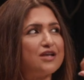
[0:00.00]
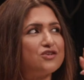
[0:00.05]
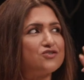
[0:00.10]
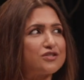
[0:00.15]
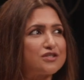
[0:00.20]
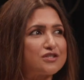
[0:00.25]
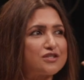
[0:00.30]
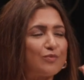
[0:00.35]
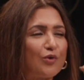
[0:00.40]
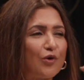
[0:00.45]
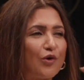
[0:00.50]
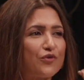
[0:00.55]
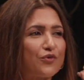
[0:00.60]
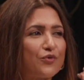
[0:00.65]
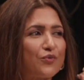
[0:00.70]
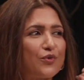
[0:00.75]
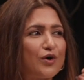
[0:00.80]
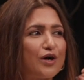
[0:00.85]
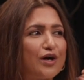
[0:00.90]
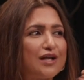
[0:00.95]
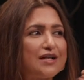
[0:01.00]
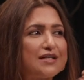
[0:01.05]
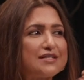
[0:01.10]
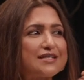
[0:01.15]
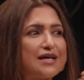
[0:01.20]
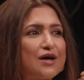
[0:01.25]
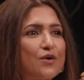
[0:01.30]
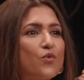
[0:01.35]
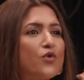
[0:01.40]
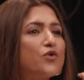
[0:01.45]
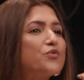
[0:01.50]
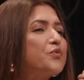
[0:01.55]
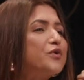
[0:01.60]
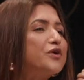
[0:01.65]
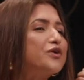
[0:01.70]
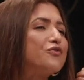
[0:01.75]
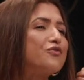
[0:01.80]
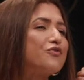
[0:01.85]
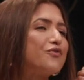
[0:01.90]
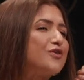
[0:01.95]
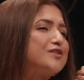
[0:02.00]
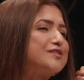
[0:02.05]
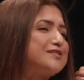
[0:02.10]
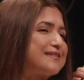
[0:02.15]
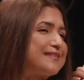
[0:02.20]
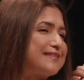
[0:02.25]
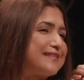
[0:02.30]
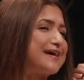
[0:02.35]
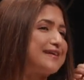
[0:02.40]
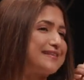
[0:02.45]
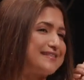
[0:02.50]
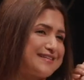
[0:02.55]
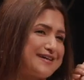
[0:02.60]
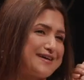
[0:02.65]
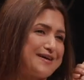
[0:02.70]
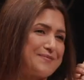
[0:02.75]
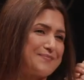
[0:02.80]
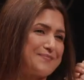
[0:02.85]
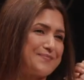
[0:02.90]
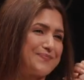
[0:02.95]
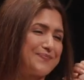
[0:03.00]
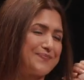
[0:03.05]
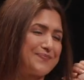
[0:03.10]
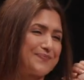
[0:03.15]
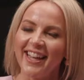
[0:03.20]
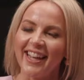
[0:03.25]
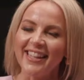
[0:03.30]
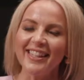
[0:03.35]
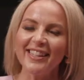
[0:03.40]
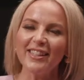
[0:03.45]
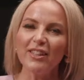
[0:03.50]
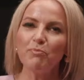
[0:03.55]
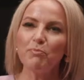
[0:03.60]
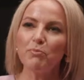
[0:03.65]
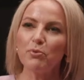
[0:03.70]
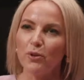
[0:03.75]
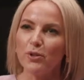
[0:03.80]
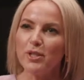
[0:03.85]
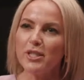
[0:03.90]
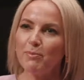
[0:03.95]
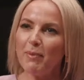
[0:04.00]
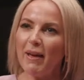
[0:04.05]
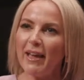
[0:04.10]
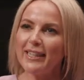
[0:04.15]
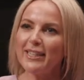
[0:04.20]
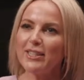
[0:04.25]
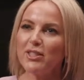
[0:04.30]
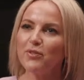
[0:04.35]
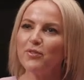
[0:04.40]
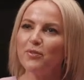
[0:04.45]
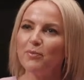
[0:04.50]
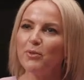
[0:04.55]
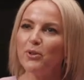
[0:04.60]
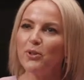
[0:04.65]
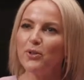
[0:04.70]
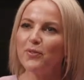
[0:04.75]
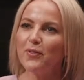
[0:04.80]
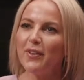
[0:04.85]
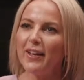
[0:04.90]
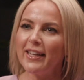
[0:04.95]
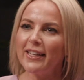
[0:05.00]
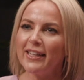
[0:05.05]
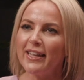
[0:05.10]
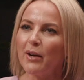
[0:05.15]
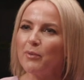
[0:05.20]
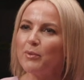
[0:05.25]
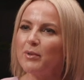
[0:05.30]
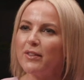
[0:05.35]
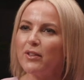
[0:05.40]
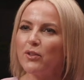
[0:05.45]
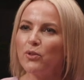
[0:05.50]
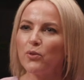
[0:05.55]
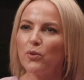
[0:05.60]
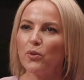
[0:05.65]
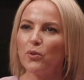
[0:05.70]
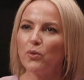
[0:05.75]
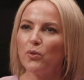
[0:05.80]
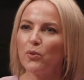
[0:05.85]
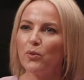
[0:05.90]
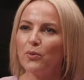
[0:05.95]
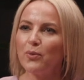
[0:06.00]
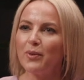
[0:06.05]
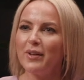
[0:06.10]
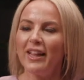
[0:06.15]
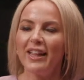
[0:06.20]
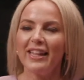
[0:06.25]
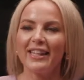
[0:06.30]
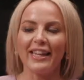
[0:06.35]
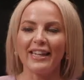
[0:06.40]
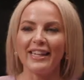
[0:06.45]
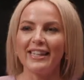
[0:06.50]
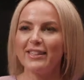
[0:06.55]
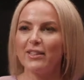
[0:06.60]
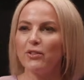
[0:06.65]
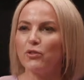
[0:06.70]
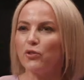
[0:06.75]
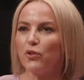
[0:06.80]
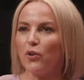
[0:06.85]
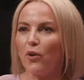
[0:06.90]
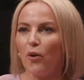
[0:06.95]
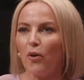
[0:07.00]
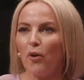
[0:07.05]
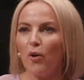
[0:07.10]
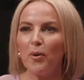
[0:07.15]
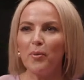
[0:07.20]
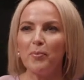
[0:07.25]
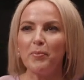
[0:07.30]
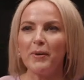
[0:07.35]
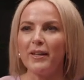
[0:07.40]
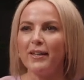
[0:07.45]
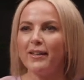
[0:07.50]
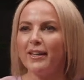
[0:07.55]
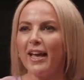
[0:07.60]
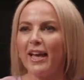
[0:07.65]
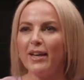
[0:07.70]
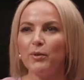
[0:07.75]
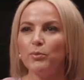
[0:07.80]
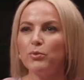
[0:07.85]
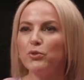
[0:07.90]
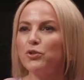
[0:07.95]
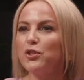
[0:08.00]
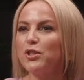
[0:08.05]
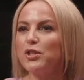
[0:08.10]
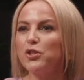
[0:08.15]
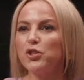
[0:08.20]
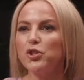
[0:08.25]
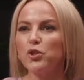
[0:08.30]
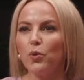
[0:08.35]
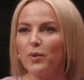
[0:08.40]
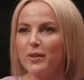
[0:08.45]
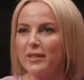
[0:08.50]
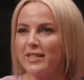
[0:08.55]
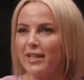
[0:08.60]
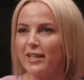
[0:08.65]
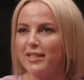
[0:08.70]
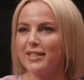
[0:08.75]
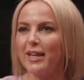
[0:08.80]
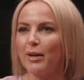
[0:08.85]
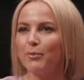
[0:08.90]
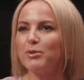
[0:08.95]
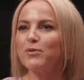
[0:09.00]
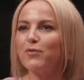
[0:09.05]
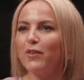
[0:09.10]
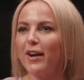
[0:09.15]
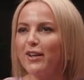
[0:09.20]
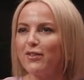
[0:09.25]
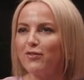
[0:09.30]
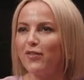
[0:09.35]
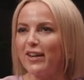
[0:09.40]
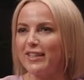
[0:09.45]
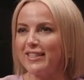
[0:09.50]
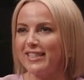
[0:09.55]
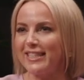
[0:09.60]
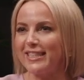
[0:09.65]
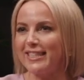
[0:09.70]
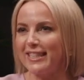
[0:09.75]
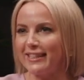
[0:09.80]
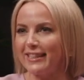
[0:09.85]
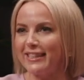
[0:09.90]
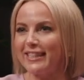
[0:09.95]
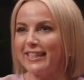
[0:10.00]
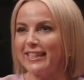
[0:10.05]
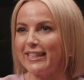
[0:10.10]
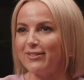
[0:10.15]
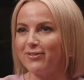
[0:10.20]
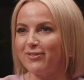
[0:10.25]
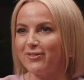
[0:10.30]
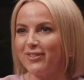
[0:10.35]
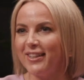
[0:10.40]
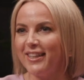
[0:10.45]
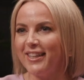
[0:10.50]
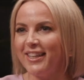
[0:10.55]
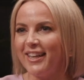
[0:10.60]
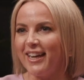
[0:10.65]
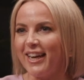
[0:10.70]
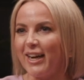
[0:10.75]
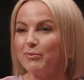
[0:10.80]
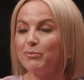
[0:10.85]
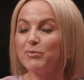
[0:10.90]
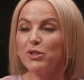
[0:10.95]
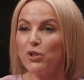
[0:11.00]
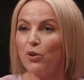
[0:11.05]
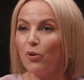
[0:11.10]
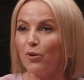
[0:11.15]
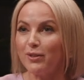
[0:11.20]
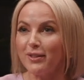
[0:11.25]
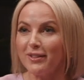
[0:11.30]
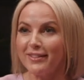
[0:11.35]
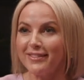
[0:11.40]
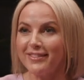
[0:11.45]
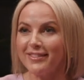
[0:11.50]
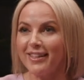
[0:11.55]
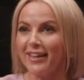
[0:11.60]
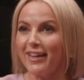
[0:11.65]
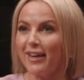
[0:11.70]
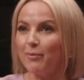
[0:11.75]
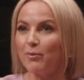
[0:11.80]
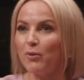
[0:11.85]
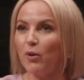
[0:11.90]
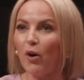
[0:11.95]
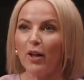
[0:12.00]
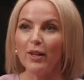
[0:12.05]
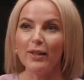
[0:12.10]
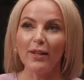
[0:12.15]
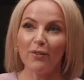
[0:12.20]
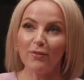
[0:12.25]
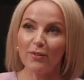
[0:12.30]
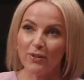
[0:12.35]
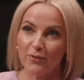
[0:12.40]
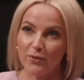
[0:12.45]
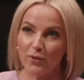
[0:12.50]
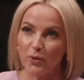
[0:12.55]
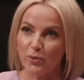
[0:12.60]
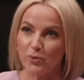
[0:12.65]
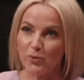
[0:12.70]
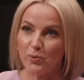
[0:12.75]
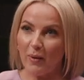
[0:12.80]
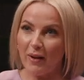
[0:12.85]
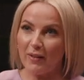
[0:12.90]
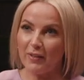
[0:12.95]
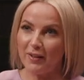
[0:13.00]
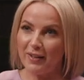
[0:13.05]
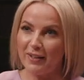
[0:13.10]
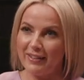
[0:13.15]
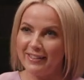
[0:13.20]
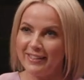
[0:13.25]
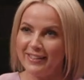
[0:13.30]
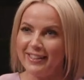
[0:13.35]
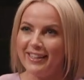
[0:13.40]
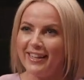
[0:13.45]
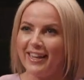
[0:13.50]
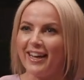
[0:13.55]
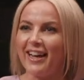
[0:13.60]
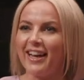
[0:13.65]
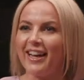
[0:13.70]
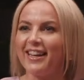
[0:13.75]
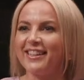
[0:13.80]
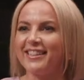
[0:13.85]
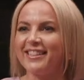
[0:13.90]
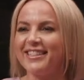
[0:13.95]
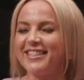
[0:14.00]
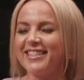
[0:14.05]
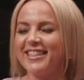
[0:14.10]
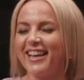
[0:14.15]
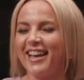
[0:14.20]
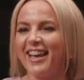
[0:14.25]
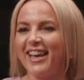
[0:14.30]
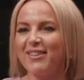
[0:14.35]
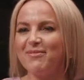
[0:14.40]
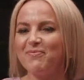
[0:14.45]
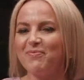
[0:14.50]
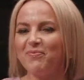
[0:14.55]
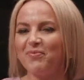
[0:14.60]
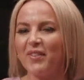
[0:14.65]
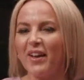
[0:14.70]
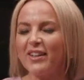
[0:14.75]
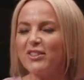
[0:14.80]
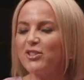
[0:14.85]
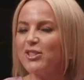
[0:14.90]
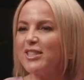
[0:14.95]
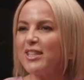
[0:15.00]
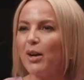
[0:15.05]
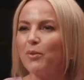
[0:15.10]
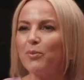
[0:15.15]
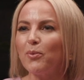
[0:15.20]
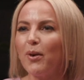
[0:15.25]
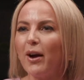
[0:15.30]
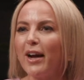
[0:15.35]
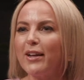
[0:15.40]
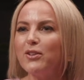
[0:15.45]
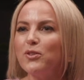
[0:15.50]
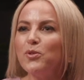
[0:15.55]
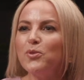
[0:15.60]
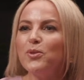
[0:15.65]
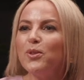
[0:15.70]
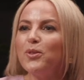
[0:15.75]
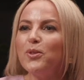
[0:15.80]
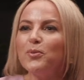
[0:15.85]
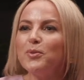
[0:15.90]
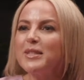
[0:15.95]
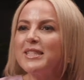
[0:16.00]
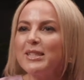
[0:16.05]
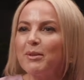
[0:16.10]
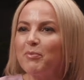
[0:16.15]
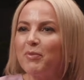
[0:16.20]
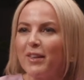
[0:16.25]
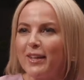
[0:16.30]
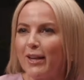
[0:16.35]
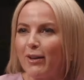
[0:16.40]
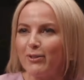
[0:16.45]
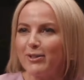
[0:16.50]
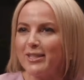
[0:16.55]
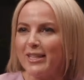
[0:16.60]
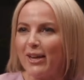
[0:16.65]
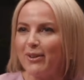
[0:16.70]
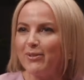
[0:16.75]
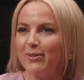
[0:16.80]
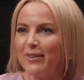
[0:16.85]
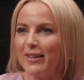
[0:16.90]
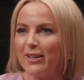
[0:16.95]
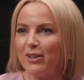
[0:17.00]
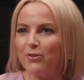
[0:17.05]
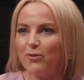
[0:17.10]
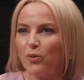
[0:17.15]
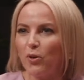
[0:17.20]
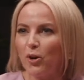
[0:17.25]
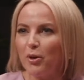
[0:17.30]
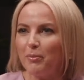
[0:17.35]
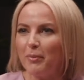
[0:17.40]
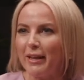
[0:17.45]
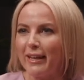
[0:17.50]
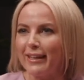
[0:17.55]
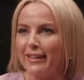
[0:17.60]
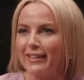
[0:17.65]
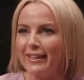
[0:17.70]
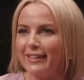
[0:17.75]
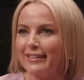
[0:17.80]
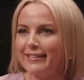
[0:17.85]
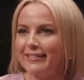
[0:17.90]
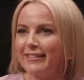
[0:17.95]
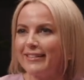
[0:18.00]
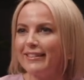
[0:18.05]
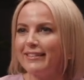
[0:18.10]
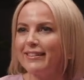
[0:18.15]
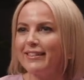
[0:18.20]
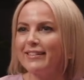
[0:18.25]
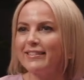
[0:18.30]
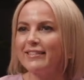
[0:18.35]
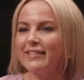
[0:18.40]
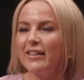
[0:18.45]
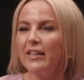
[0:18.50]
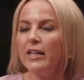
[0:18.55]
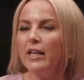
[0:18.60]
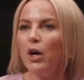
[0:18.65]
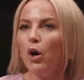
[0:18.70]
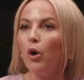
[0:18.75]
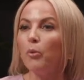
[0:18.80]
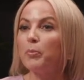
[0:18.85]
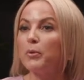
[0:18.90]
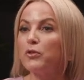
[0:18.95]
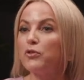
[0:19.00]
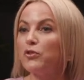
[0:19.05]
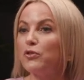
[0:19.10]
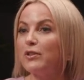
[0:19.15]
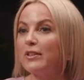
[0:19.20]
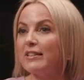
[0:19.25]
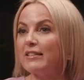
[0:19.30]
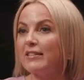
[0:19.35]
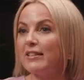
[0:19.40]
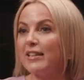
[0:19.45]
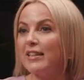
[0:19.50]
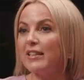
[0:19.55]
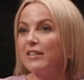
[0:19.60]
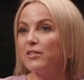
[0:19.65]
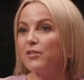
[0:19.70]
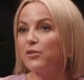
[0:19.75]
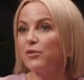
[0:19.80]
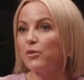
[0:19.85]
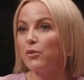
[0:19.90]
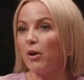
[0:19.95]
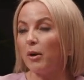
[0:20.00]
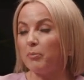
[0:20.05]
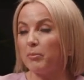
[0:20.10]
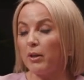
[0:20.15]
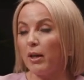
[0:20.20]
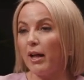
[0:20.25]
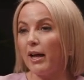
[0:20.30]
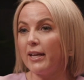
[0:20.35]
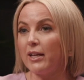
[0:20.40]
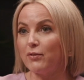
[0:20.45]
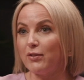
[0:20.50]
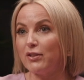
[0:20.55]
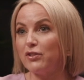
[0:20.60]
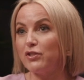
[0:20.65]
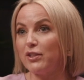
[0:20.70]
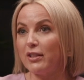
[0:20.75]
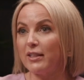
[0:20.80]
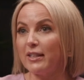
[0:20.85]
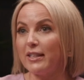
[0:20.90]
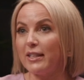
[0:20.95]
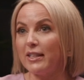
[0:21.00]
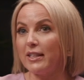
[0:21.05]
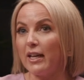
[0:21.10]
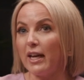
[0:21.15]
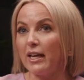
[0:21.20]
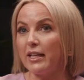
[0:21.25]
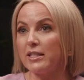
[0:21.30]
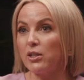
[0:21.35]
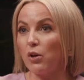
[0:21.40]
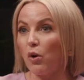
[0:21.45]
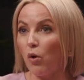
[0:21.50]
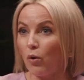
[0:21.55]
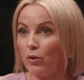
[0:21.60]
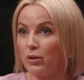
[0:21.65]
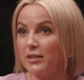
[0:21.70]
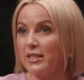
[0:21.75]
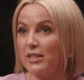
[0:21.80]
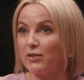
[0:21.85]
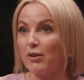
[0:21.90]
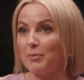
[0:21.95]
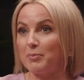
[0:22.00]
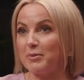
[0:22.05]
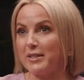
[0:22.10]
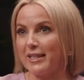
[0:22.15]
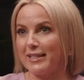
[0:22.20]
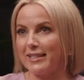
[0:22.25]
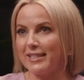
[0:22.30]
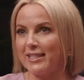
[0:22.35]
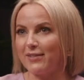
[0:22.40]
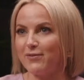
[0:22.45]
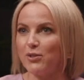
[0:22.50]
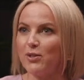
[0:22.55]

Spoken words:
And to explore the world? What were your thoughts at that time? I think the prospect of moving, the whole getting the job, and it was just so exciting. I was very ready to leave Scotland. Mm-hmm. I'm not a lover of cold weather. Mm-hmm. And I knew that there was something else out there for me. And I'd seen this opportunity to apply originally as a holiday representative.